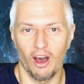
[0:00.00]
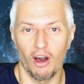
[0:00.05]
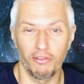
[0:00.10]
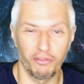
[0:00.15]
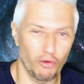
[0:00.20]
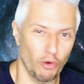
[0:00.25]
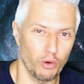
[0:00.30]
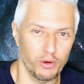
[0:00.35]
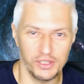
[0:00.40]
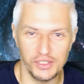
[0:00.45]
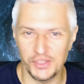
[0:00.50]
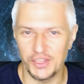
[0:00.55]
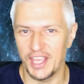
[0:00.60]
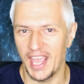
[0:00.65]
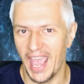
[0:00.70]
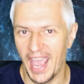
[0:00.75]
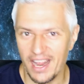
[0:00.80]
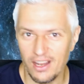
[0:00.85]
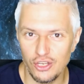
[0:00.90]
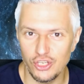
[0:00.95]
Of course, the
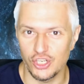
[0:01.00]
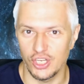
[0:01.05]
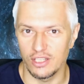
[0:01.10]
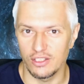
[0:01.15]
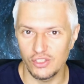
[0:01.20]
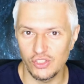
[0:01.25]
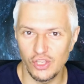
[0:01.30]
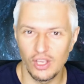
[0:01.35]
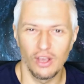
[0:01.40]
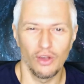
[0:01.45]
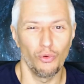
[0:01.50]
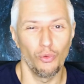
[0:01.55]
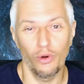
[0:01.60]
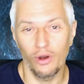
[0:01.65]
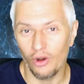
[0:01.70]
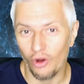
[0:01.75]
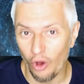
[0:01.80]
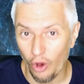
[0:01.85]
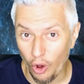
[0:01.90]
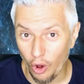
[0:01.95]
engines
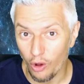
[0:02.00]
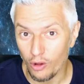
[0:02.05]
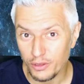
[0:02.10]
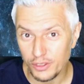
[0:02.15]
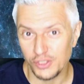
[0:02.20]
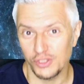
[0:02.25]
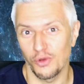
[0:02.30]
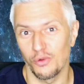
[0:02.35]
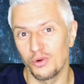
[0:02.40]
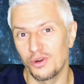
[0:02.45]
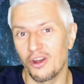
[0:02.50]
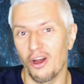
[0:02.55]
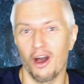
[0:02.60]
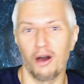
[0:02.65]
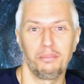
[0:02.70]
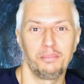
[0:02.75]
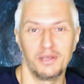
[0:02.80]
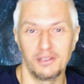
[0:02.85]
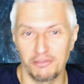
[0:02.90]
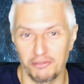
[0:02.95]
were also
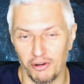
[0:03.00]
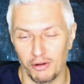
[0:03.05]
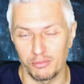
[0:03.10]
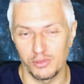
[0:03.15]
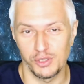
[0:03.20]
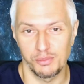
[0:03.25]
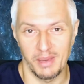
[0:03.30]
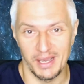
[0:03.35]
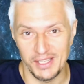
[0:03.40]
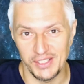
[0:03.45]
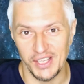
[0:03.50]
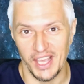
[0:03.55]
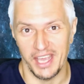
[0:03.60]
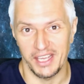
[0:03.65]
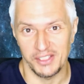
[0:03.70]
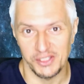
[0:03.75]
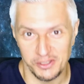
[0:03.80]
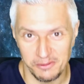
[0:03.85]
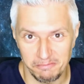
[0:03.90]
copied from SpaceX,